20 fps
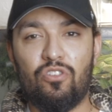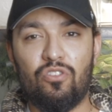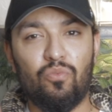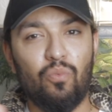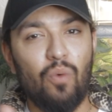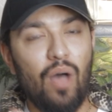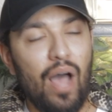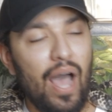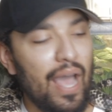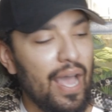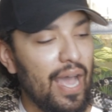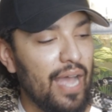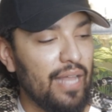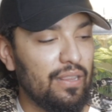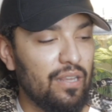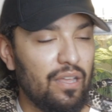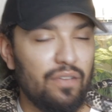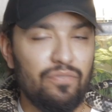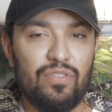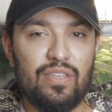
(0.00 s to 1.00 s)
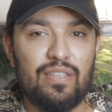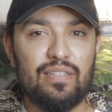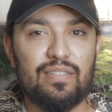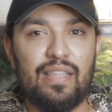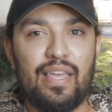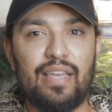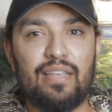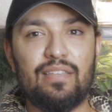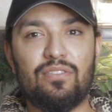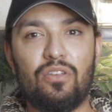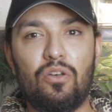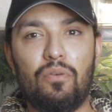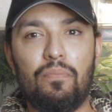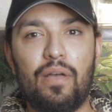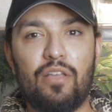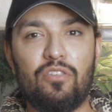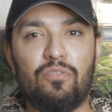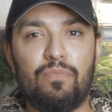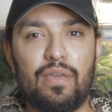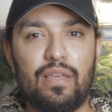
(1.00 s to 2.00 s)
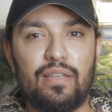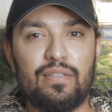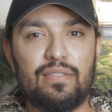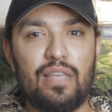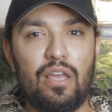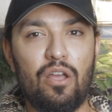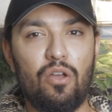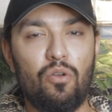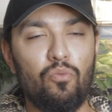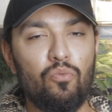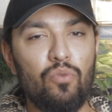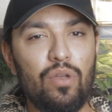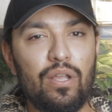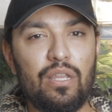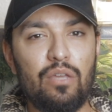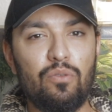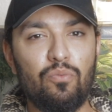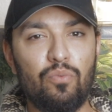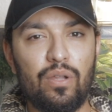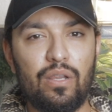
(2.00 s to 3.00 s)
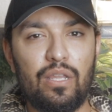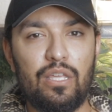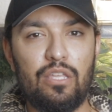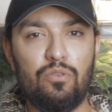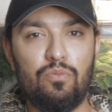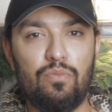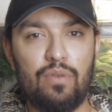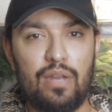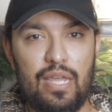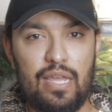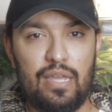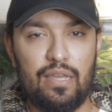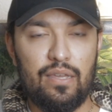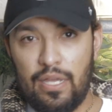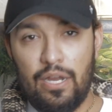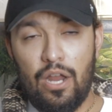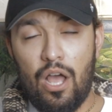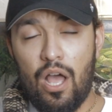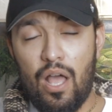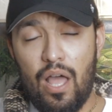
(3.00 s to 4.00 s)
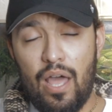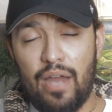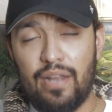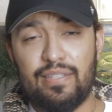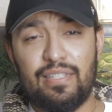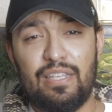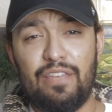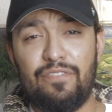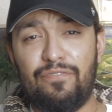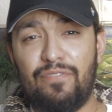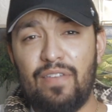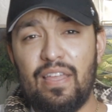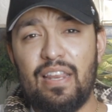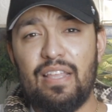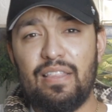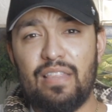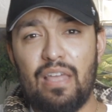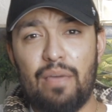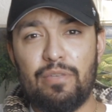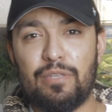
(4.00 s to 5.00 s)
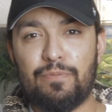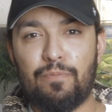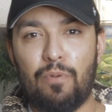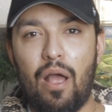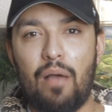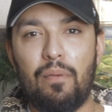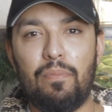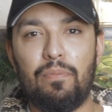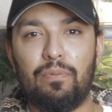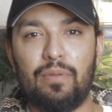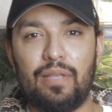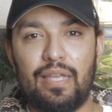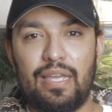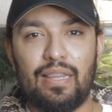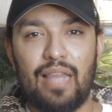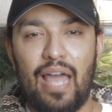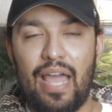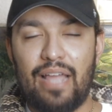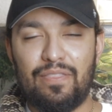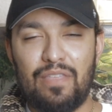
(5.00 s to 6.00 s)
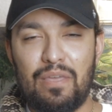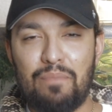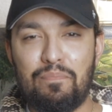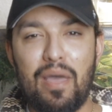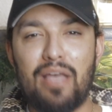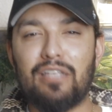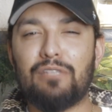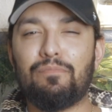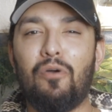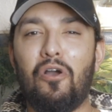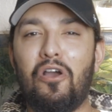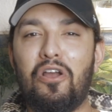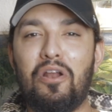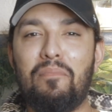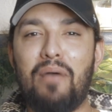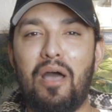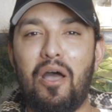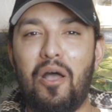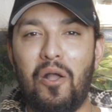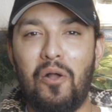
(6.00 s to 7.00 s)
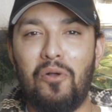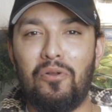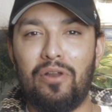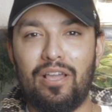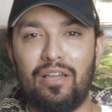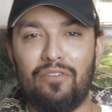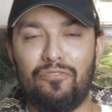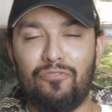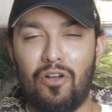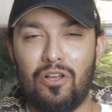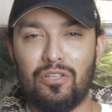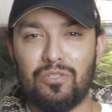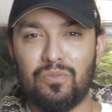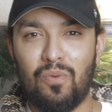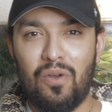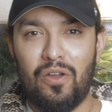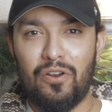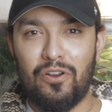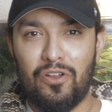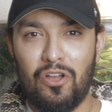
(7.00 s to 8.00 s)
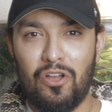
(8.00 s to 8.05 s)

is why I love these snakes so much, because they are really, really unique. In all honesty, feeding them is probably like the best part about owning a false water